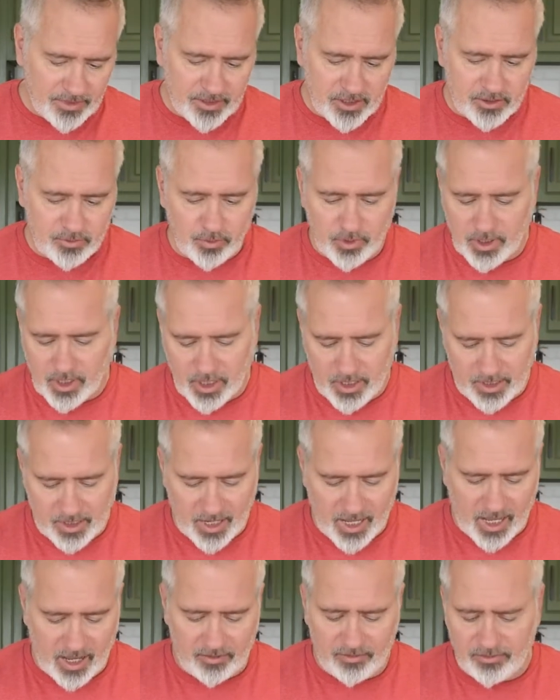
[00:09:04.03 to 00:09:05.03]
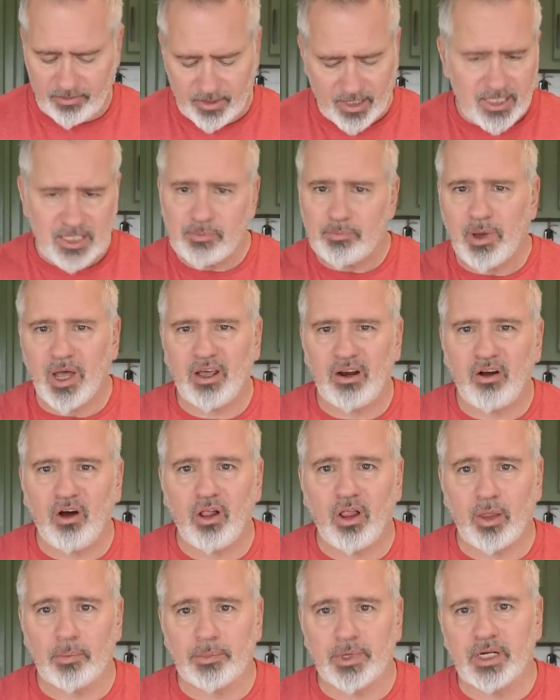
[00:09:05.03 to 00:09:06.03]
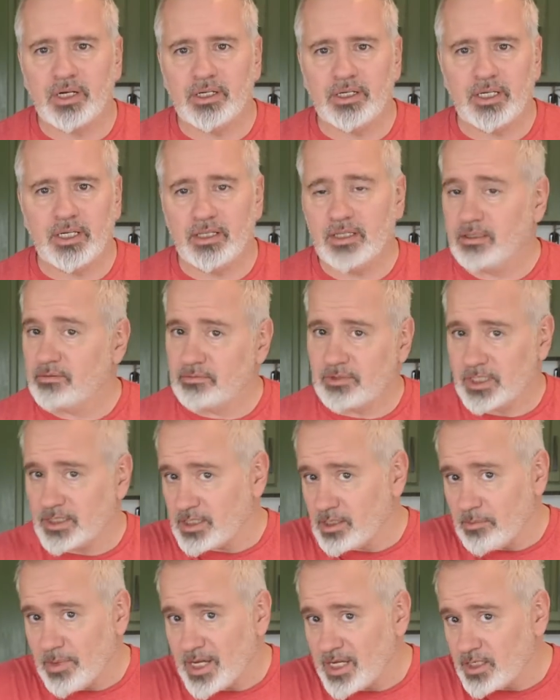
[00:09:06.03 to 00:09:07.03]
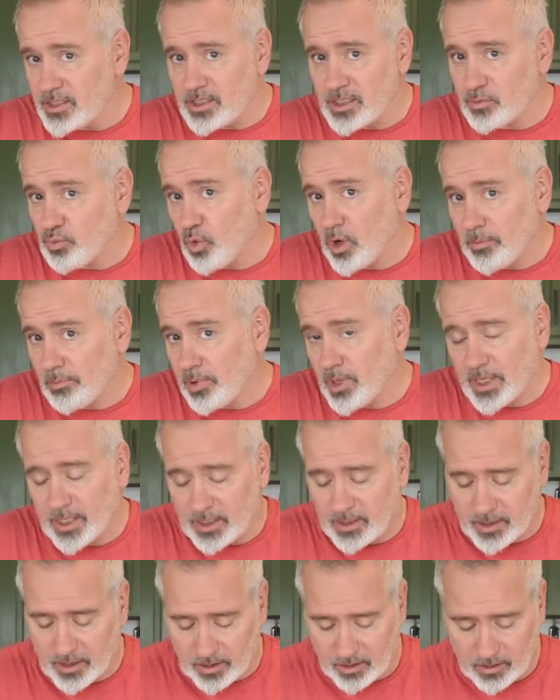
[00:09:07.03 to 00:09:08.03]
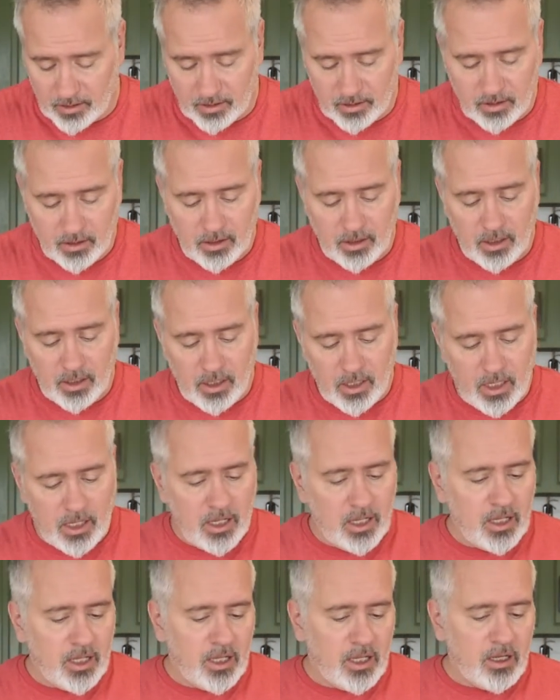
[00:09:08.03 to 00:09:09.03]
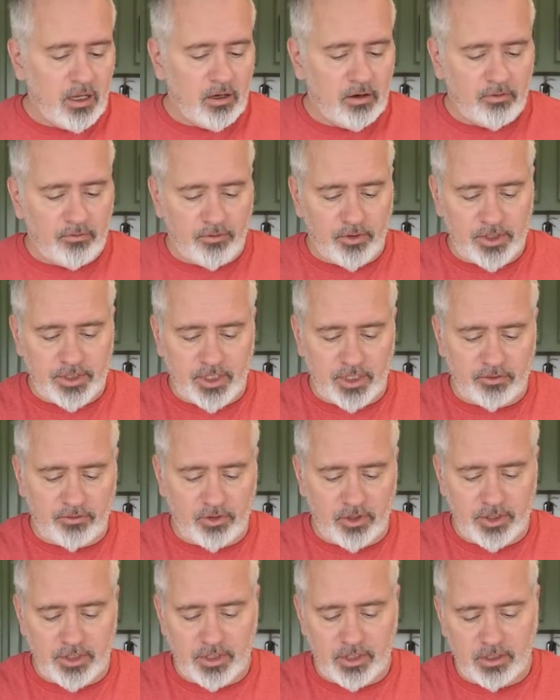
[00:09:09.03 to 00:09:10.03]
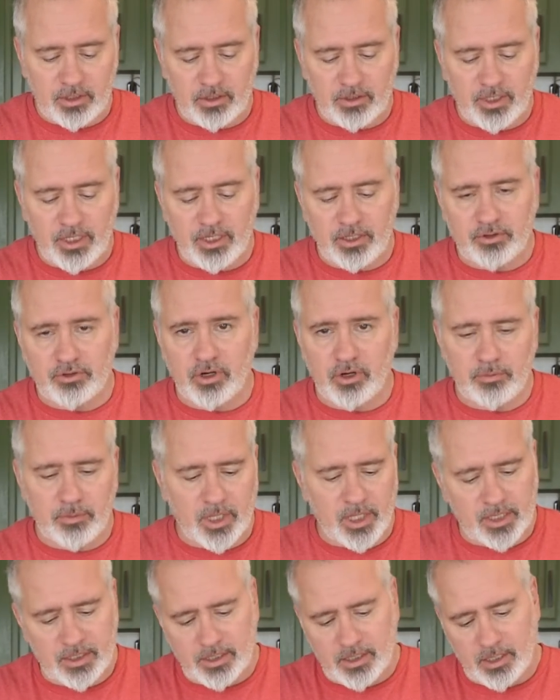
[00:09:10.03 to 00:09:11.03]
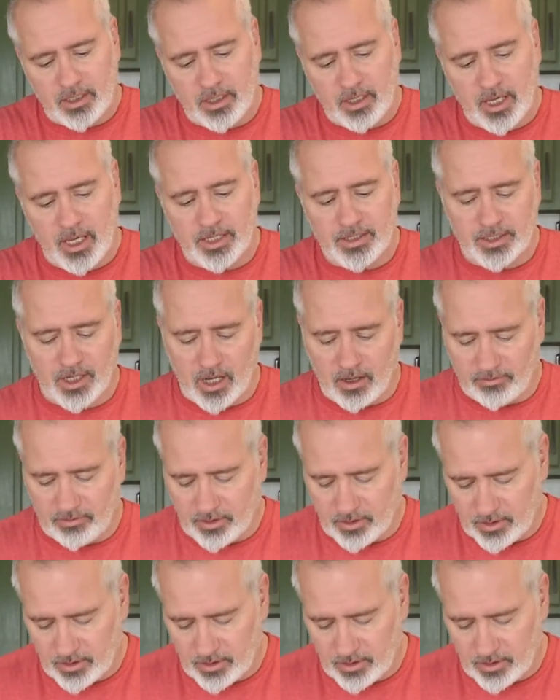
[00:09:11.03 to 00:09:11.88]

this one cut in half, and that's about all I'm going to need because I'm making just one plate here. First things first, I need to trim these ends off.